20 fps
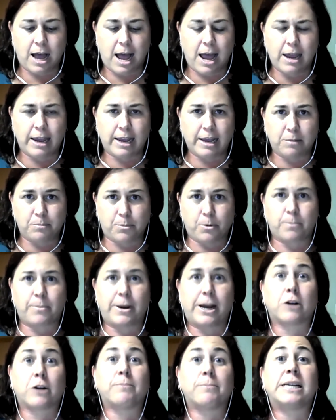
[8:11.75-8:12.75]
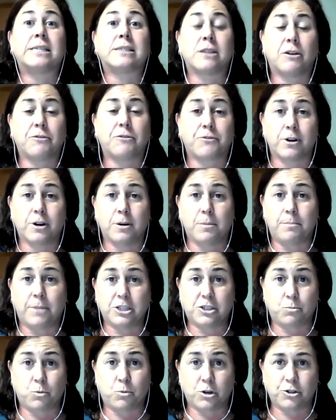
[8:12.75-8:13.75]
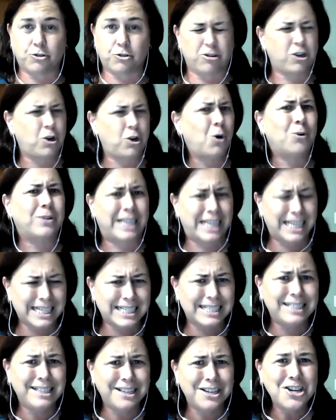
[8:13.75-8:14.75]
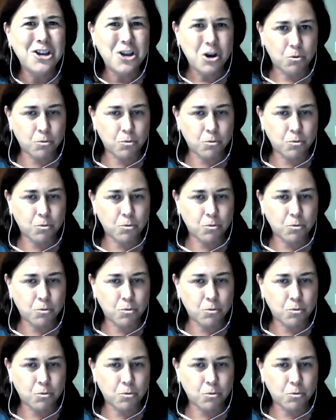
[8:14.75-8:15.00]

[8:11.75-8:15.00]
I had prepared myself for a much more draconian